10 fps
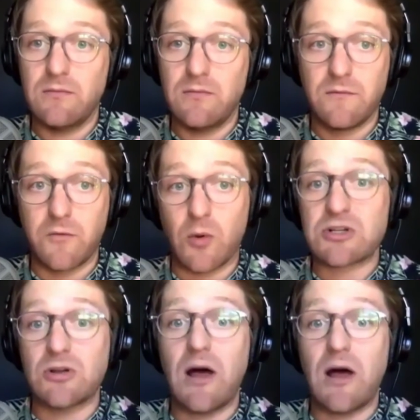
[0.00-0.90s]
for
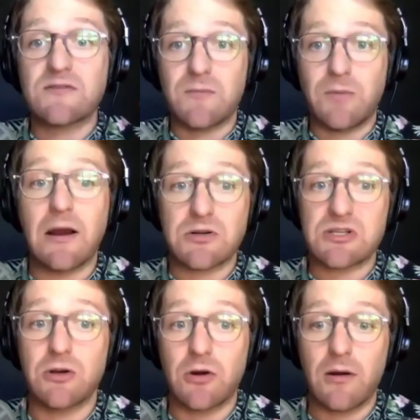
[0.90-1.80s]
which a lot of suppliers
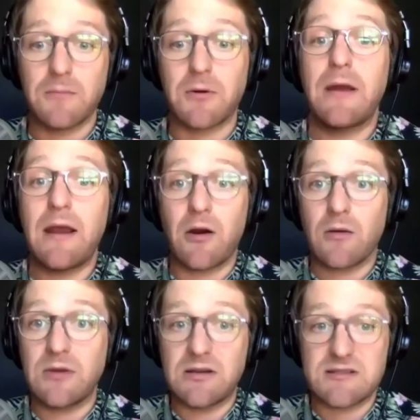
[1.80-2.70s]
here prepare,
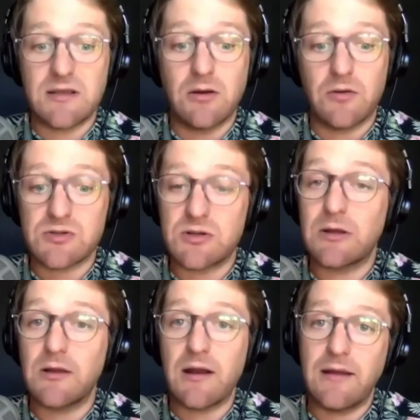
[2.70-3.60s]
because they know there's going to be
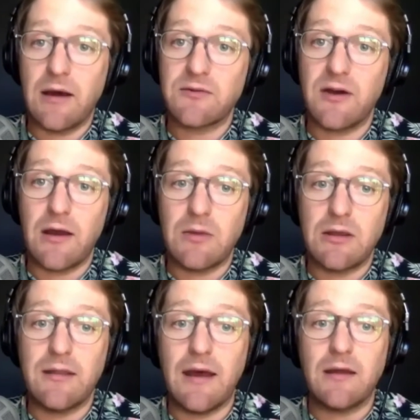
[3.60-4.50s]
a lot of downtime
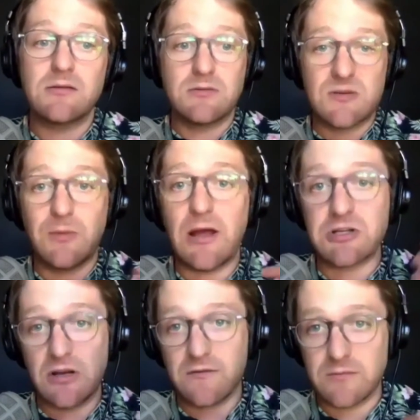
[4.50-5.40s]
in that supply
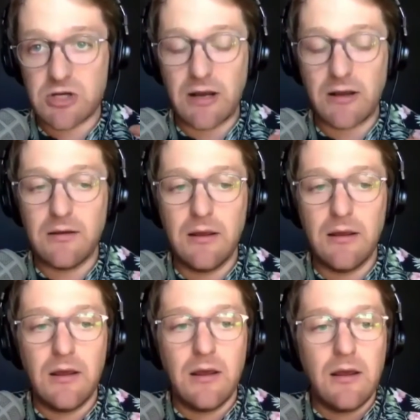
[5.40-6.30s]
chain from China.
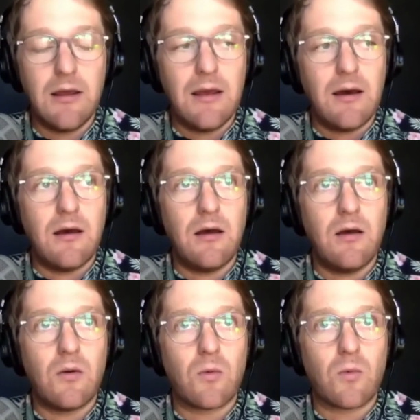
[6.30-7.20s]

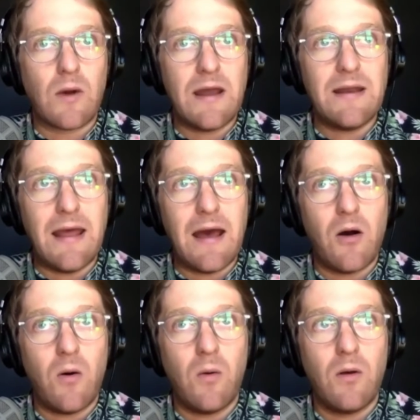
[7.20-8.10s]
Right
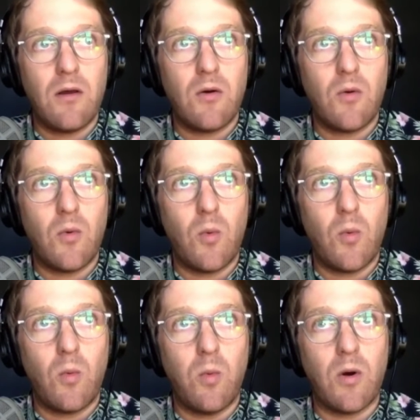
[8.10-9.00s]
now,
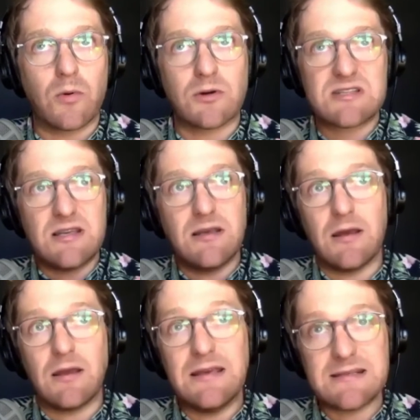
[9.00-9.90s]
what we're
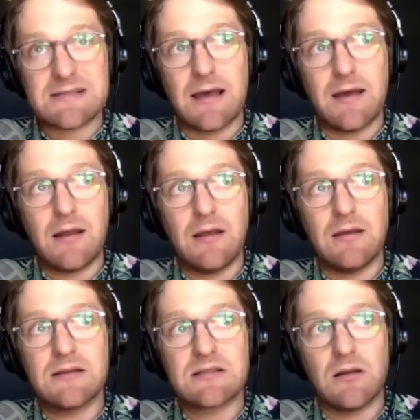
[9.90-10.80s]
seeing, he said,
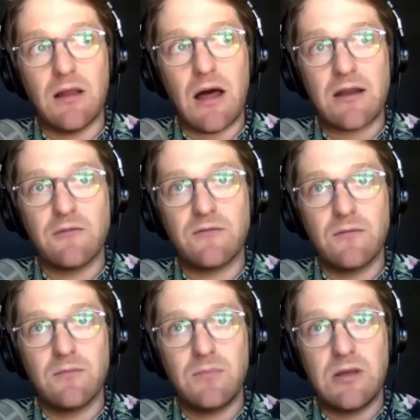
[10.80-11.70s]
is a lot of
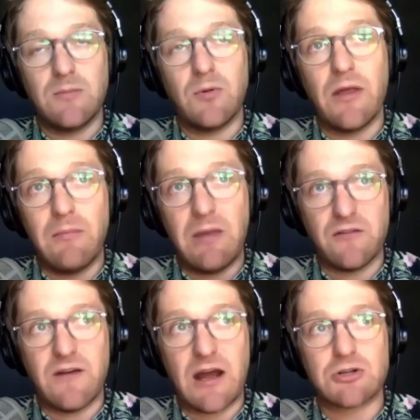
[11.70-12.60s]
people that
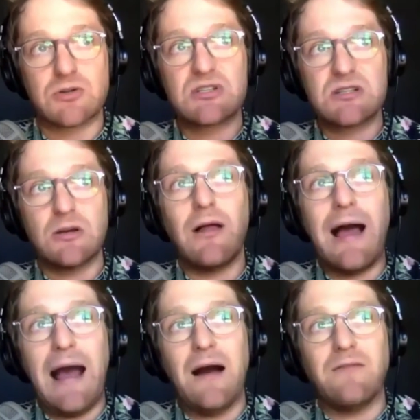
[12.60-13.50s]
manufacture still
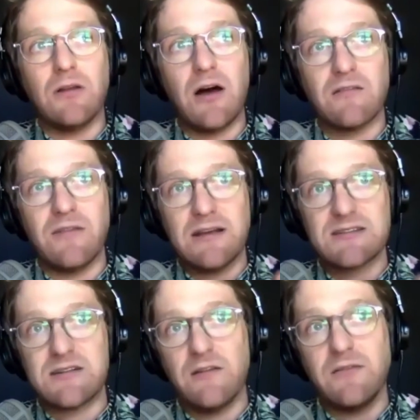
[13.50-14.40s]
have a lot of that
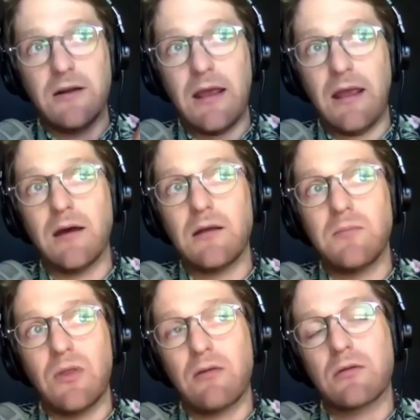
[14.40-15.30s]
stuff on hand,
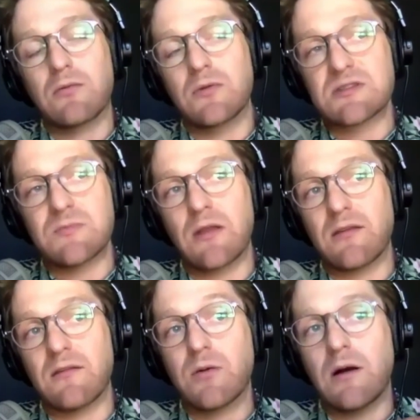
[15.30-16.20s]
but that through this month
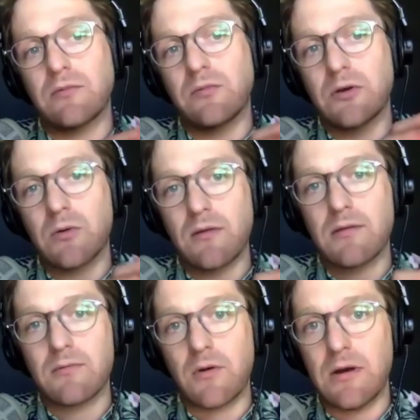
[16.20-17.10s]
have probably run
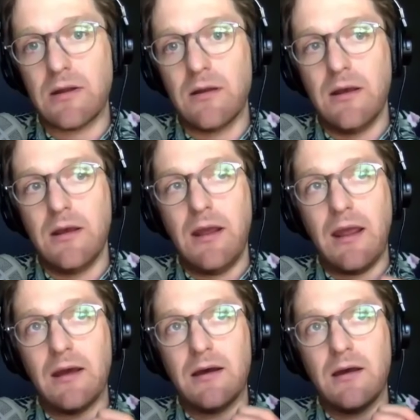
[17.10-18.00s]
through it.
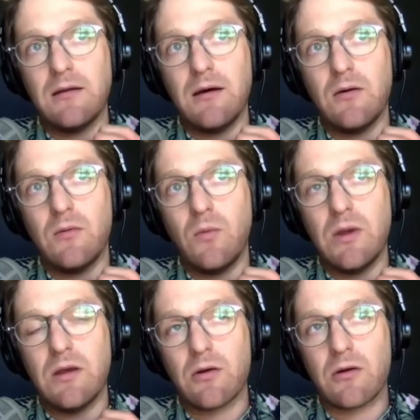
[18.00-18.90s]
And
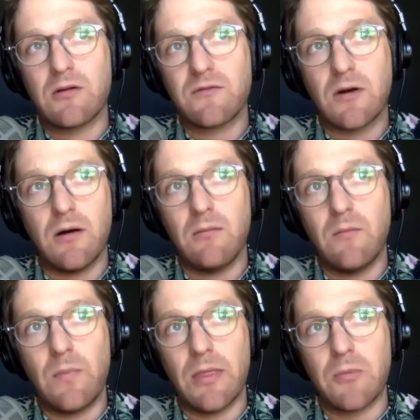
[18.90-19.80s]
we heard
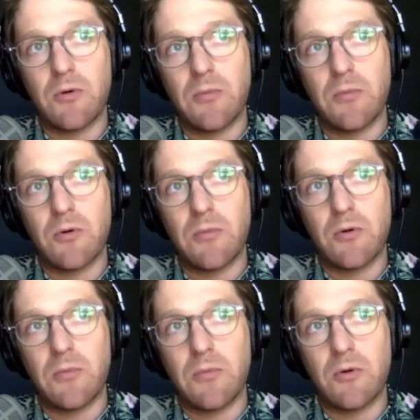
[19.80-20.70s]
from the Port of LA
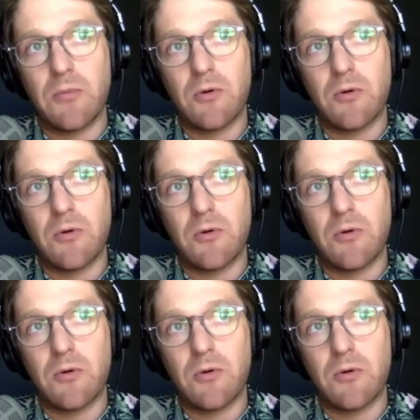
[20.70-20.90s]
today that